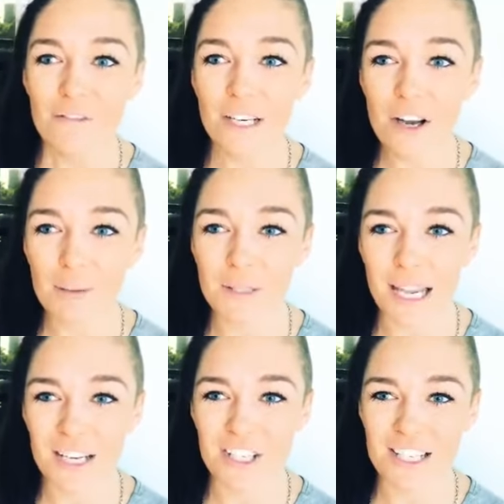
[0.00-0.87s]
Video
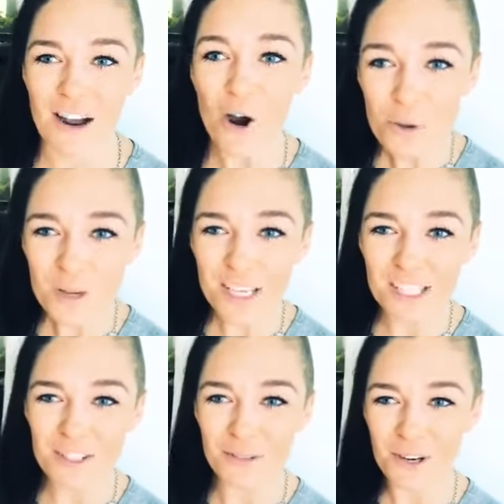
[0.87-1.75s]
applications now open
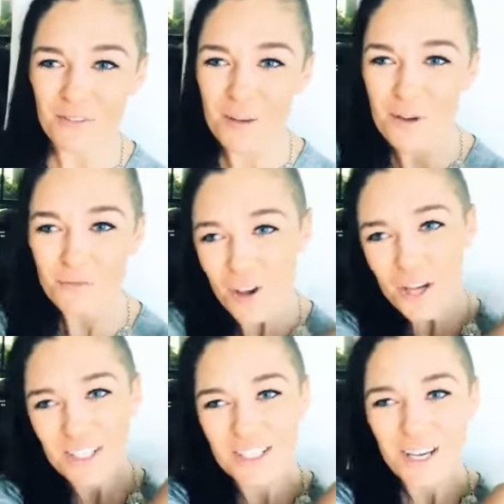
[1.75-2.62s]
until November
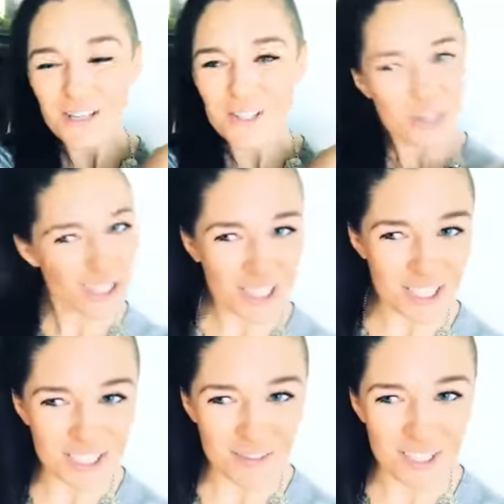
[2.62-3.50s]
1st,
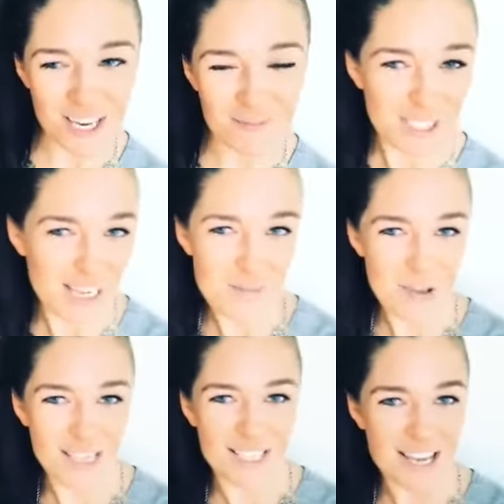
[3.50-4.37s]
2017, midnight
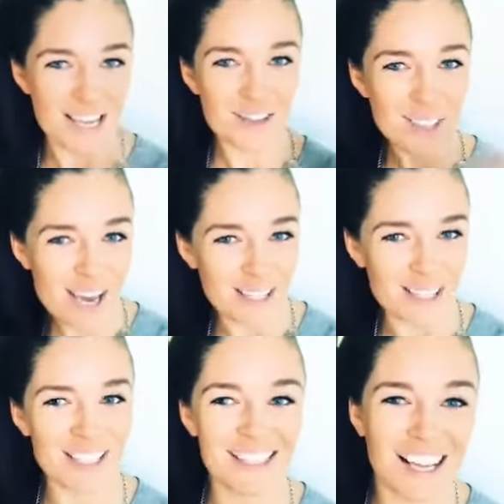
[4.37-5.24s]
PST.
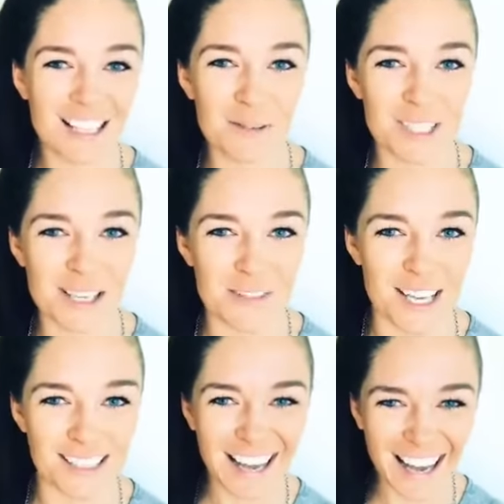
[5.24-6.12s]
Yes, exactly what what Steph
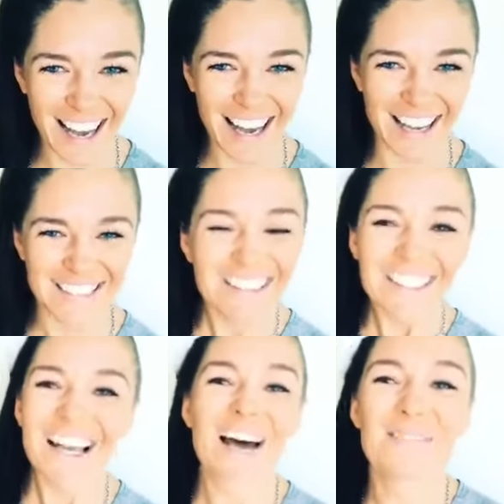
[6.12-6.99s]
said.
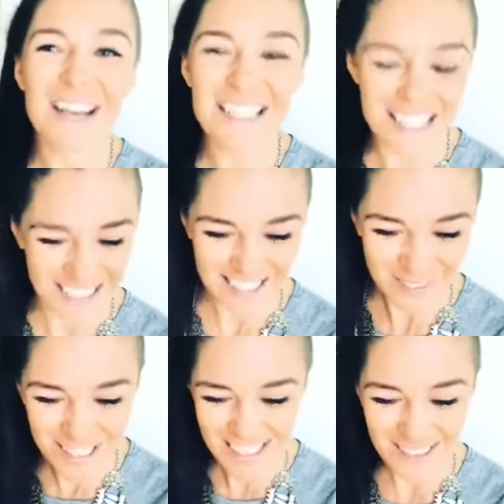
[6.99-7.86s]
amazing,
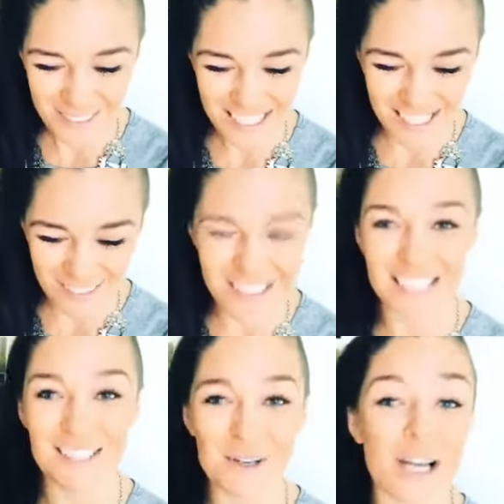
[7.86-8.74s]
amazing, amazing,
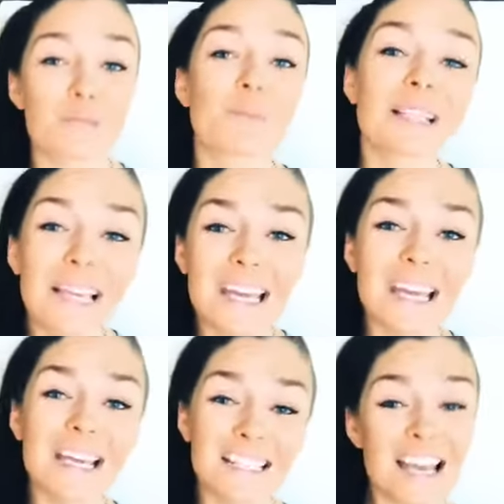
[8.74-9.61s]
amazing. So guys,
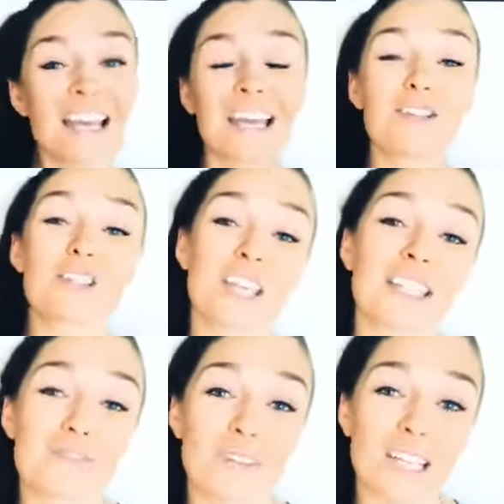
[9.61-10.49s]
please, can you share
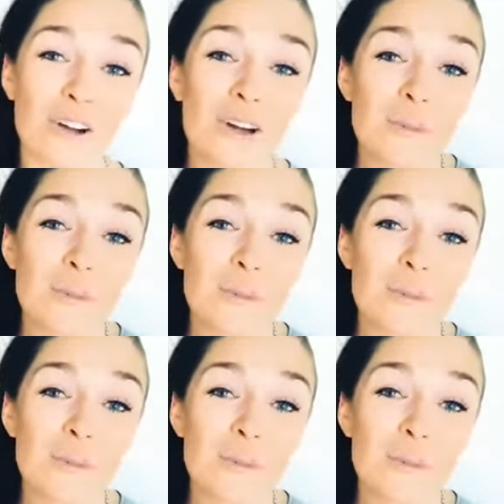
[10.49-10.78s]
this video?